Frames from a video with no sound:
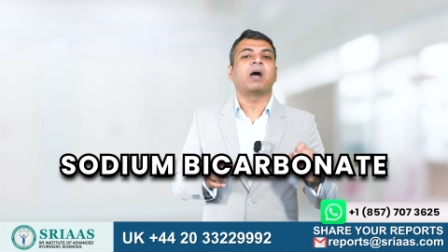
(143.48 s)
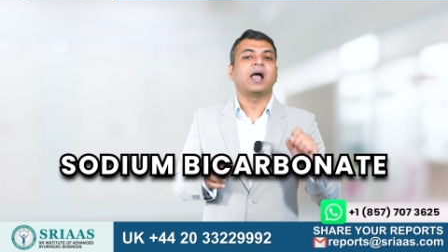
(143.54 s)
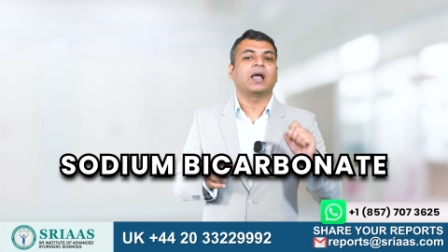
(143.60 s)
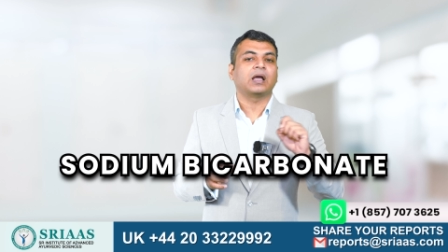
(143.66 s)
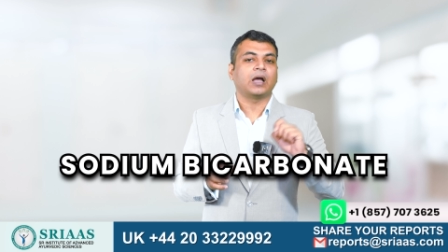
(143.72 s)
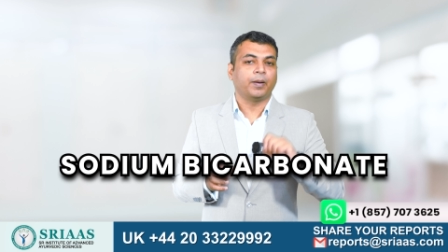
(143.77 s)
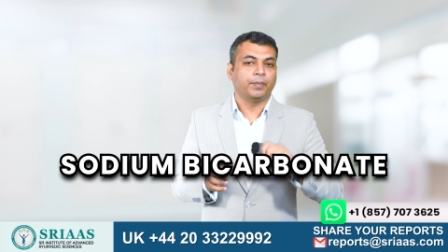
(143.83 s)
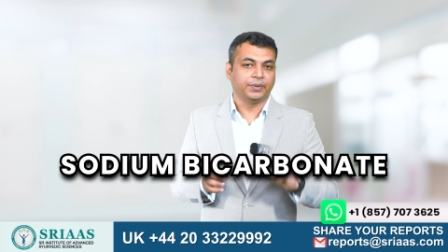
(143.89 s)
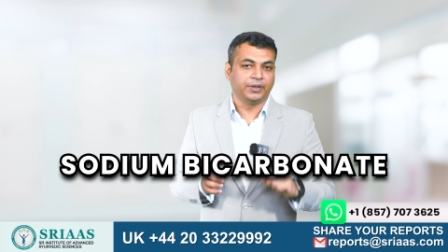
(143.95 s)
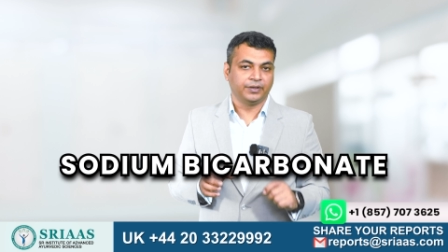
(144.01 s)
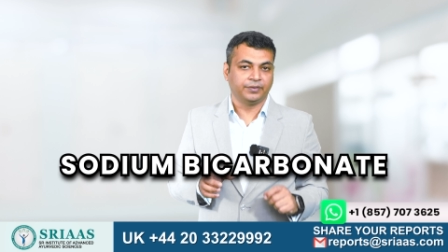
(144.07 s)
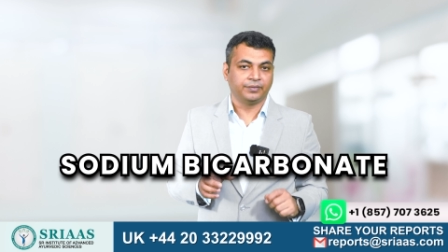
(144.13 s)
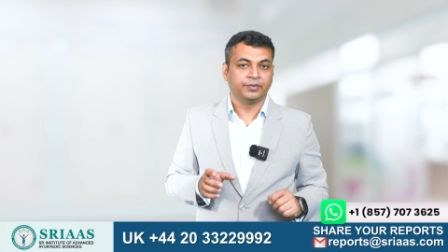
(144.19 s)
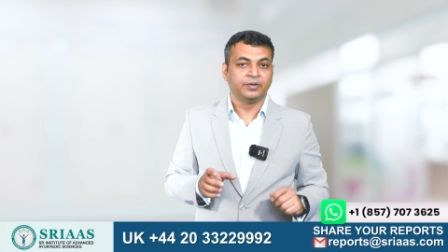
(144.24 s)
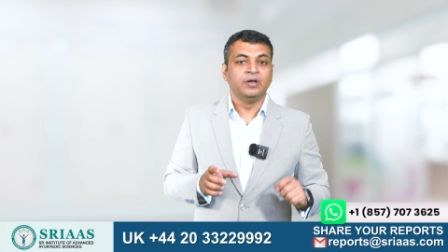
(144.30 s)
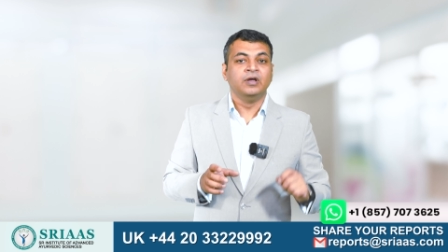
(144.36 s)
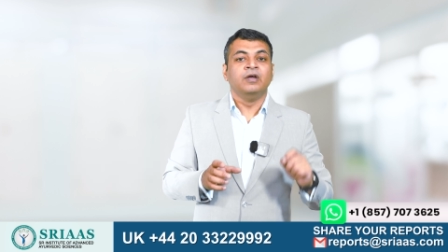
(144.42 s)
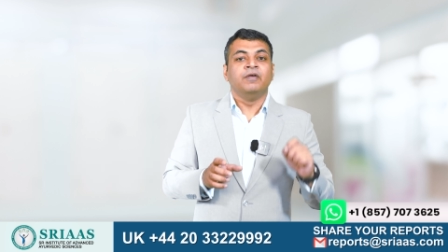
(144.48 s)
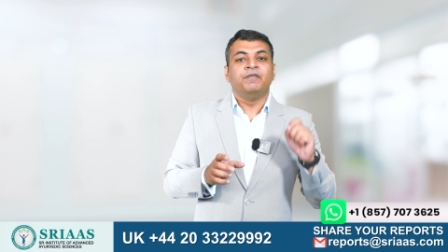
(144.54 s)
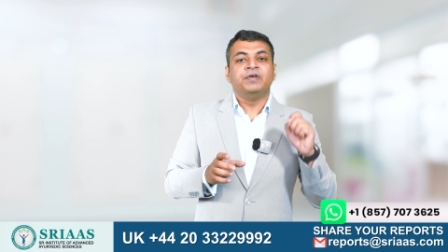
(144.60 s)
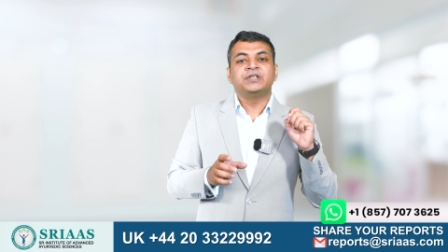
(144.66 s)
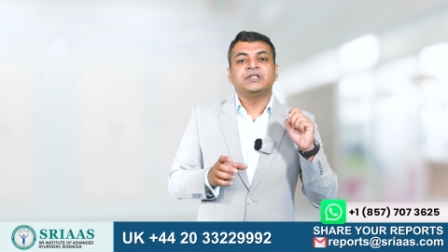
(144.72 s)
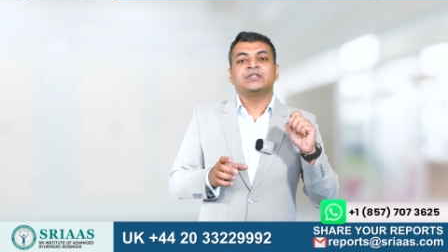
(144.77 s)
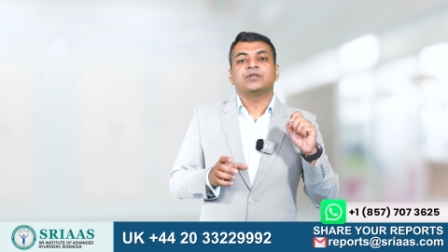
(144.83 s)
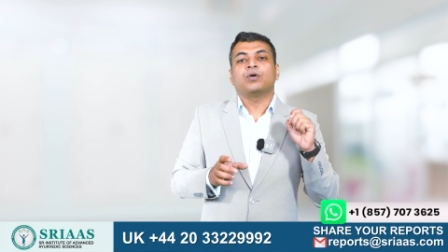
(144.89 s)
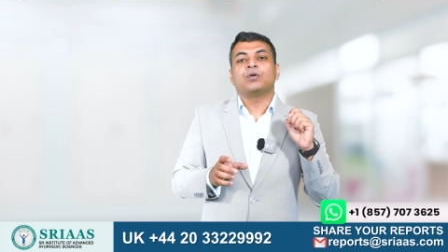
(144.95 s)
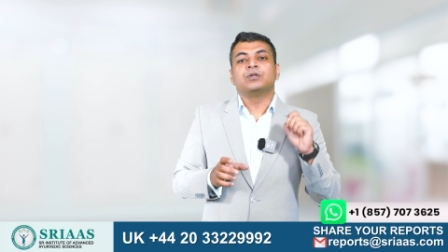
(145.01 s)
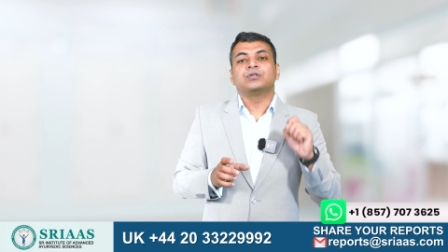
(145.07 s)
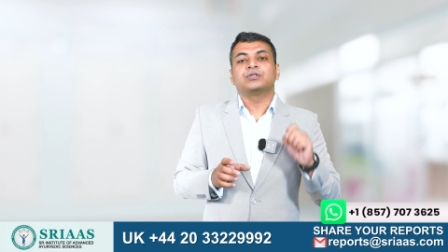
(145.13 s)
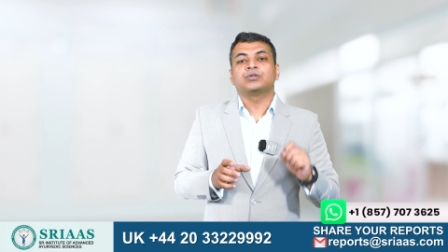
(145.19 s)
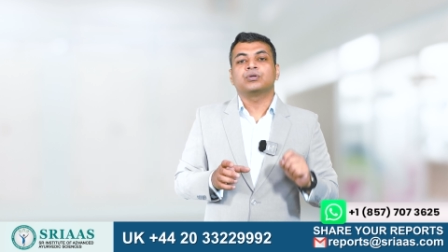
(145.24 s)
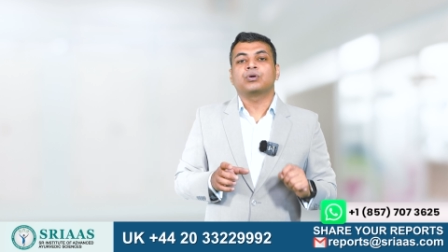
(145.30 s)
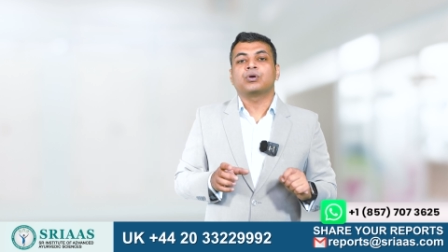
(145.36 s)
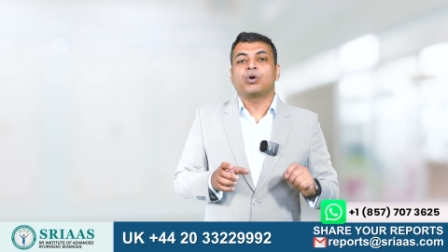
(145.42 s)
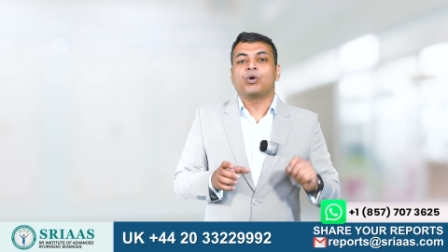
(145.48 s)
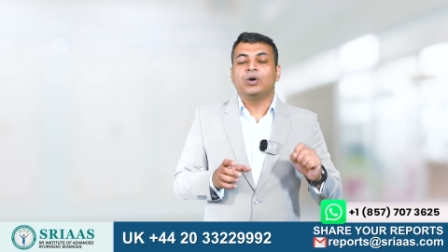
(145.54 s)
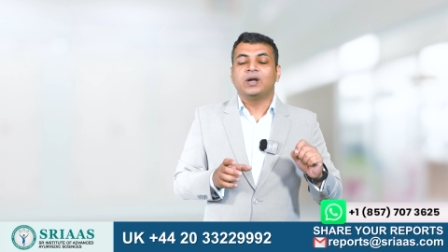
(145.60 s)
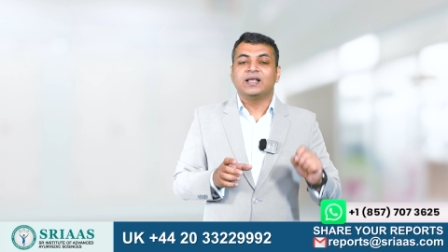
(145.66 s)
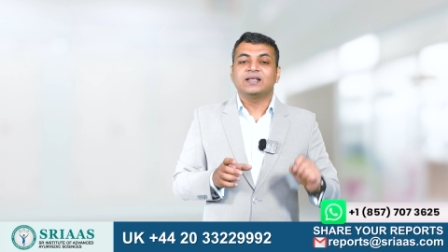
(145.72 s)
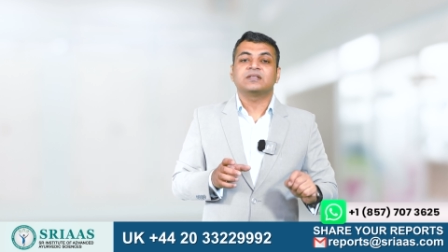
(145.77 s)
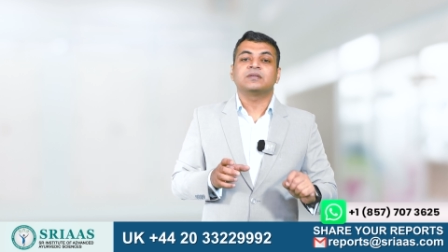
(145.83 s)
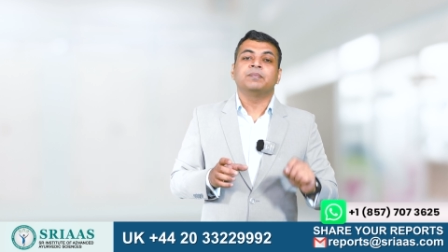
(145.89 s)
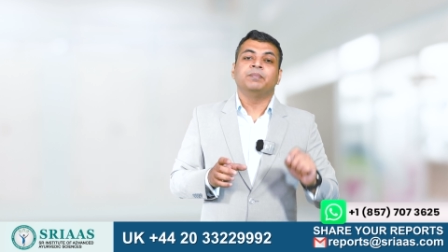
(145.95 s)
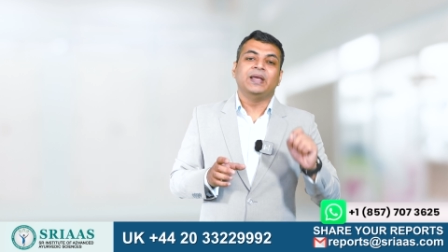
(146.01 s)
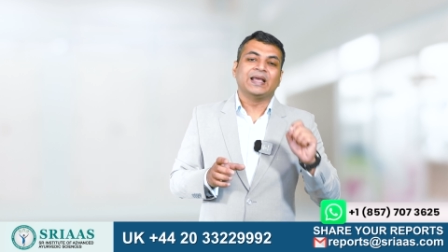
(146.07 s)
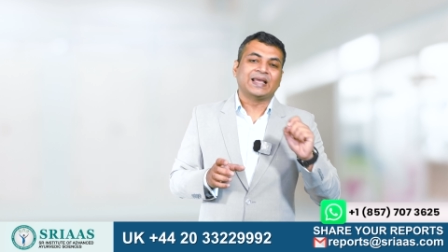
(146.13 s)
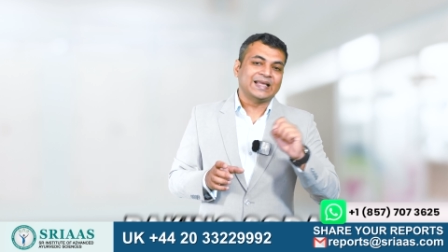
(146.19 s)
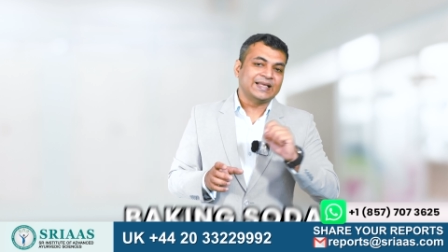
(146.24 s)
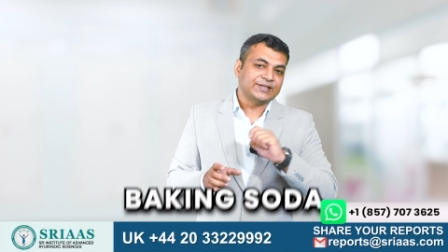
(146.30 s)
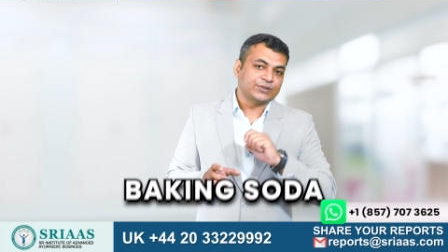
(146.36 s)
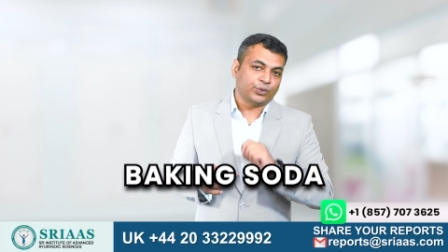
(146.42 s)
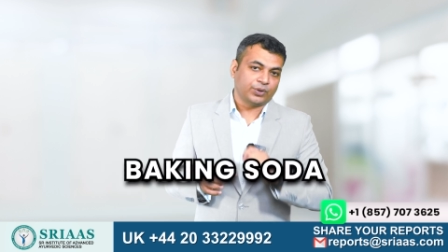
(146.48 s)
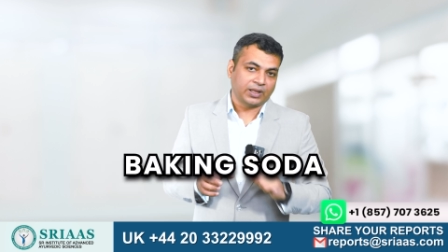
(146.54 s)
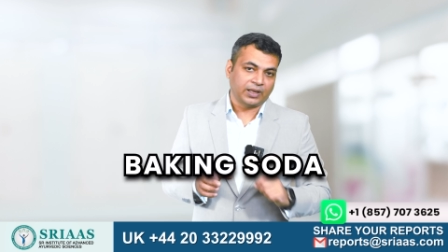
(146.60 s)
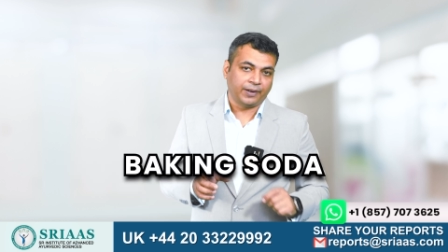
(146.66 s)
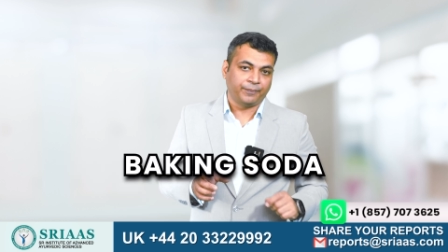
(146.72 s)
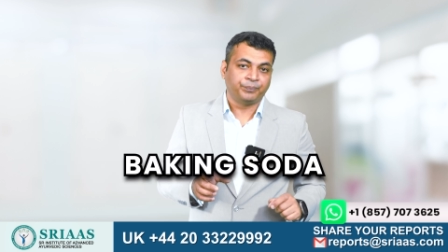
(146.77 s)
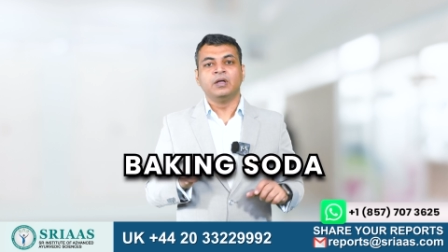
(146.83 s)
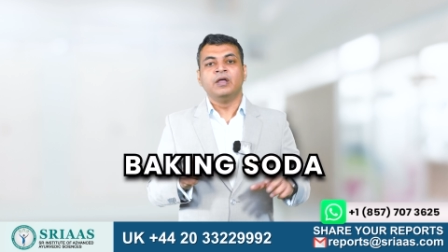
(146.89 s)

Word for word: bicarbonate, which is also called as baking soda.